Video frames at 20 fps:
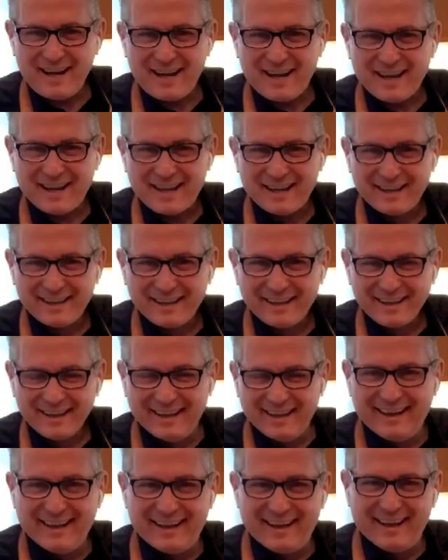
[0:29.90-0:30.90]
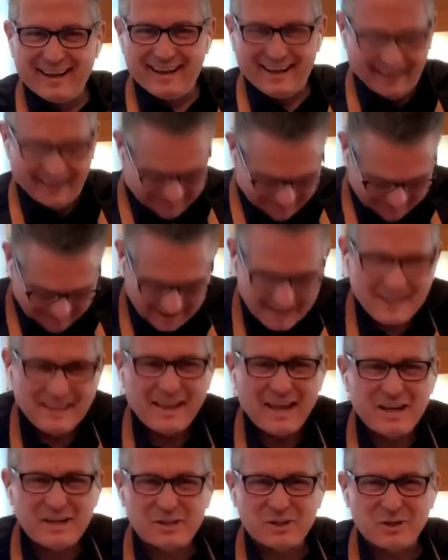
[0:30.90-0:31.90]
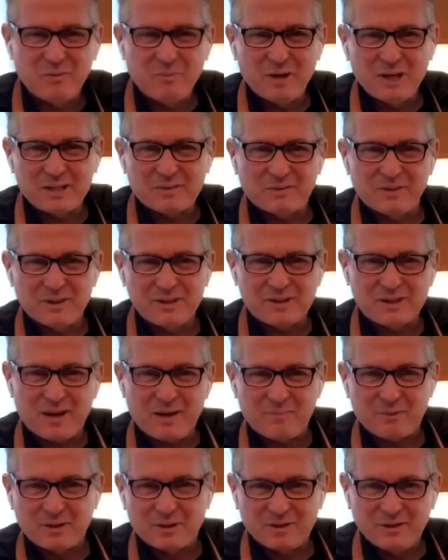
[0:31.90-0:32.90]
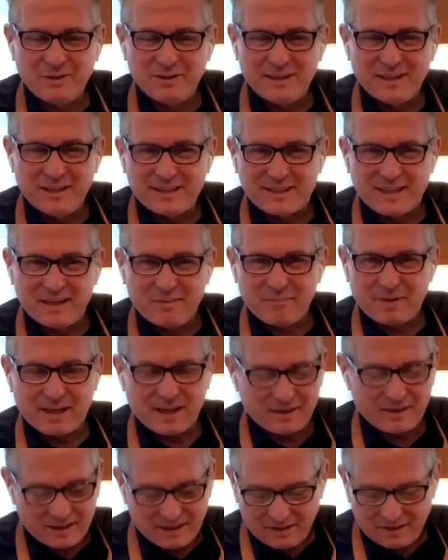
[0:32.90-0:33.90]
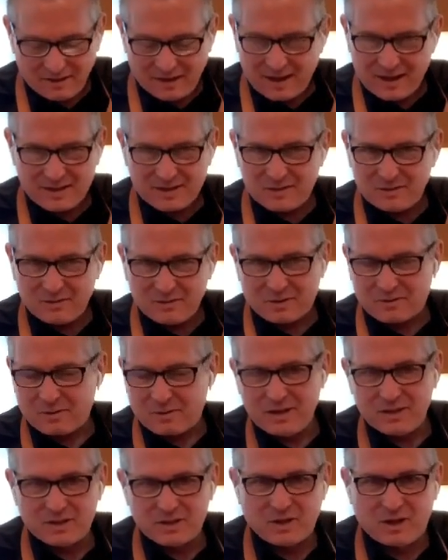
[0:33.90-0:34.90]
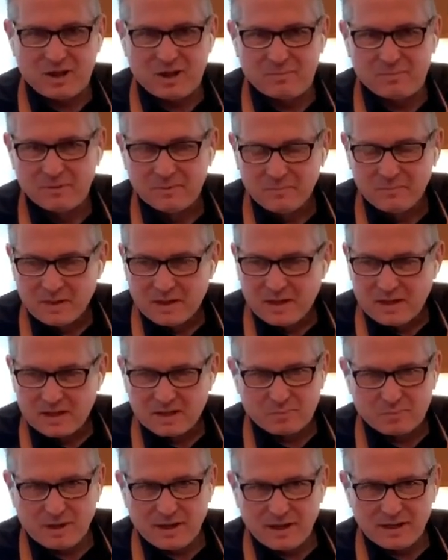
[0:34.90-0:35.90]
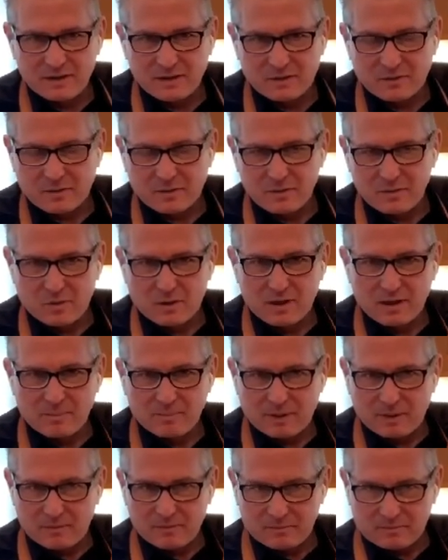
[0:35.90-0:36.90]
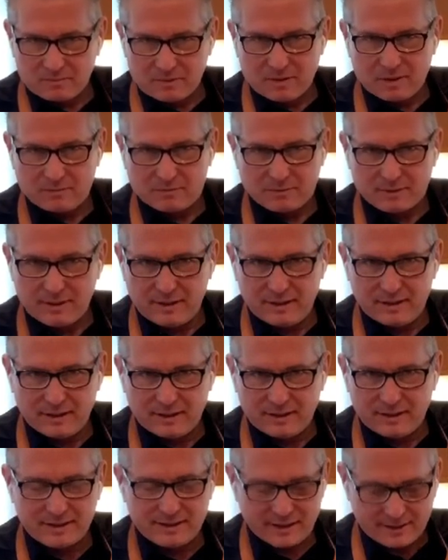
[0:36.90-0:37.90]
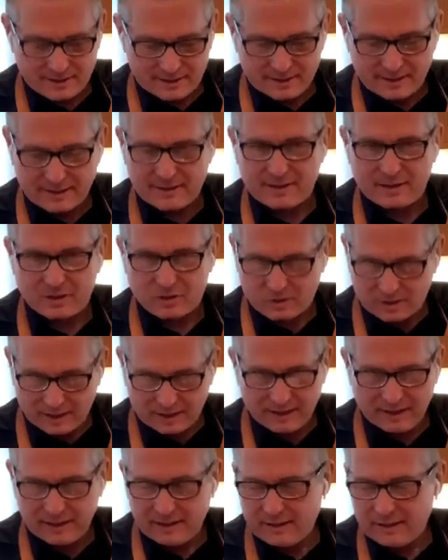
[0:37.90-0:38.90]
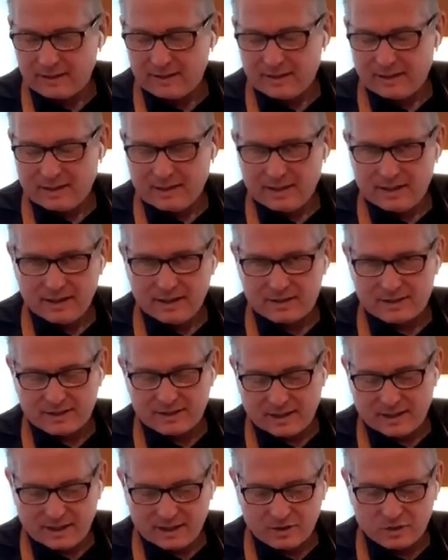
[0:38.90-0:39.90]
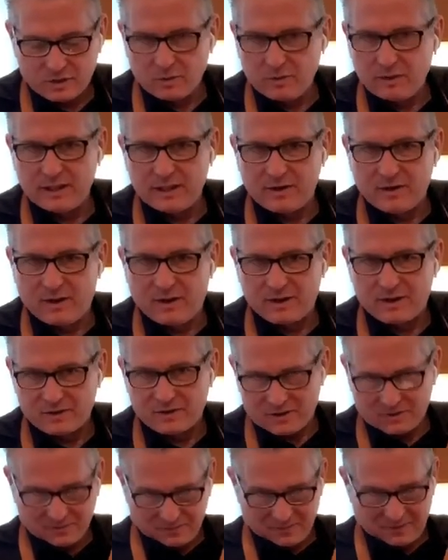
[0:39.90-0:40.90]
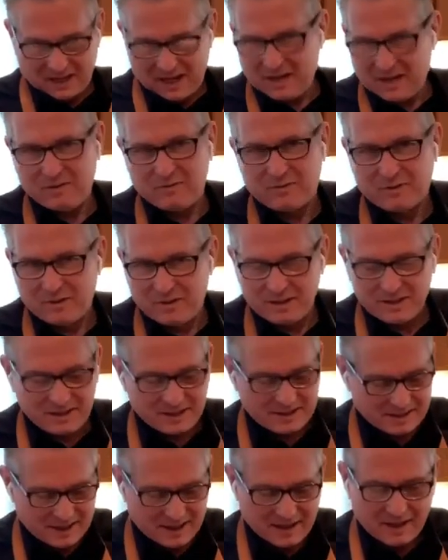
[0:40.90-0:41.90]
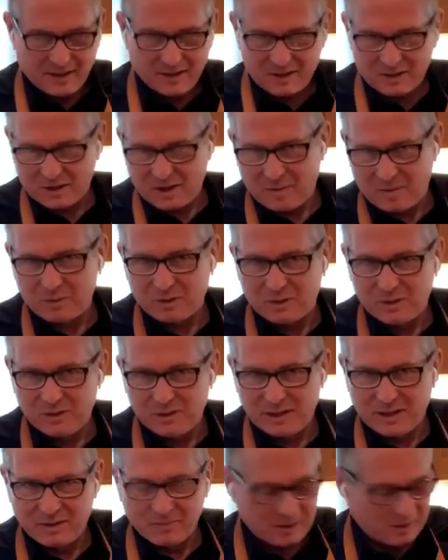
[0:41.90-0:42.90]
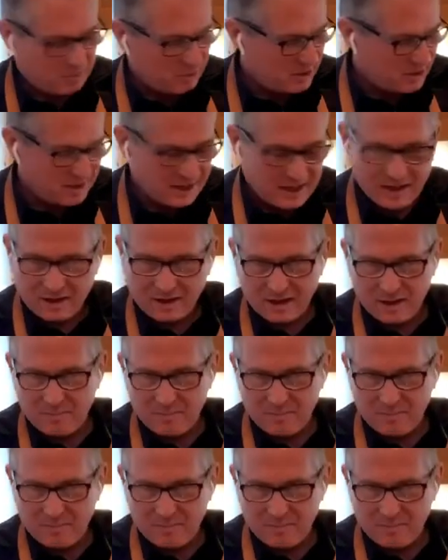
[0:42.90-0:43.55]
Hey. Thanks so much for this opportunity, Tim. And I think you guys do a great job spreading the good word about freight, logistics, and trucking. It's truly an honor. So thank you for this opportunity. I really appreciate it.